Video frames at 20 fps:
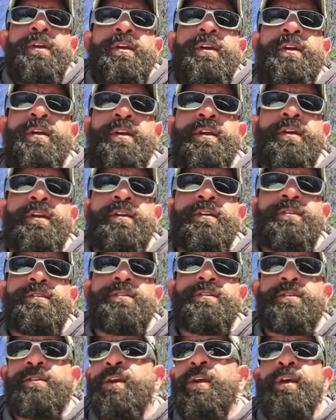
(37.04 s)

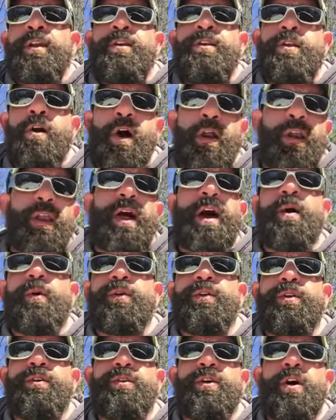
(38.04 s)
It's not
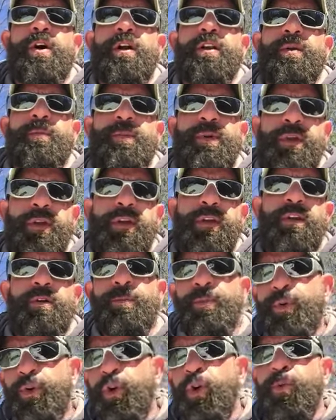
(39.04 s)
allowing your dog to pee or
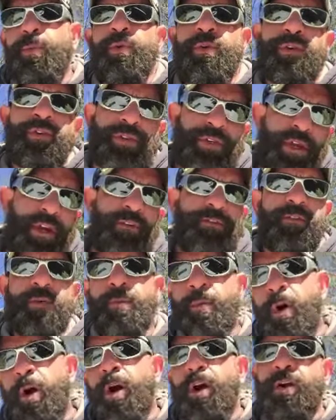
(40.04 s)
poop or sniff or
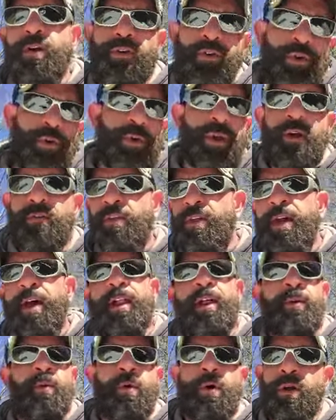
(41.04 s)
mark or do whatever the
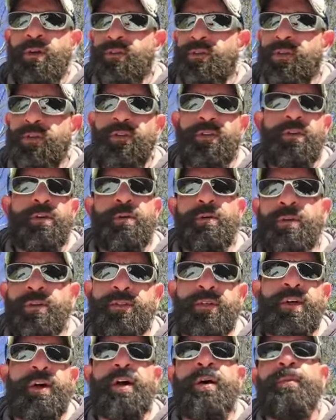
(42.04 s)
hell it wants to do.
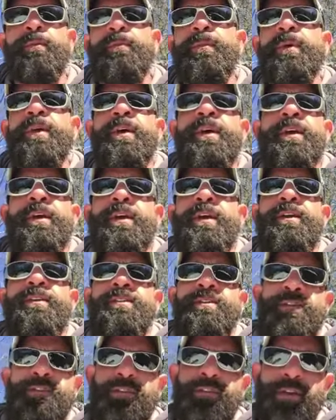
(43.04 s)

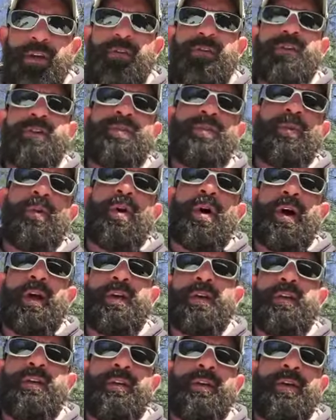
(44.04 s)
It's a serious walk.
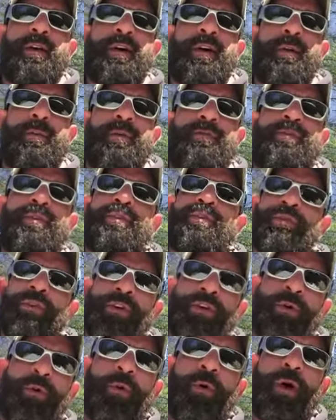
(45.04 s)
If you
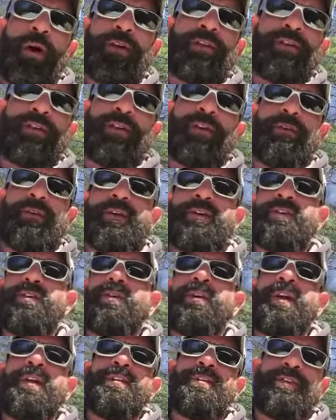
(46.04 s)
treat your walk serious,
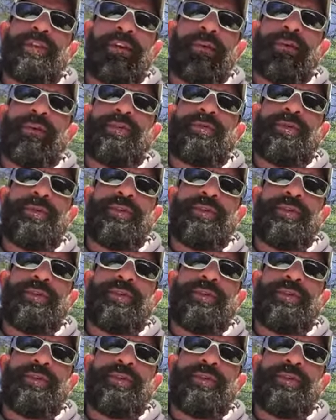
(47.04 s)
you'll get serious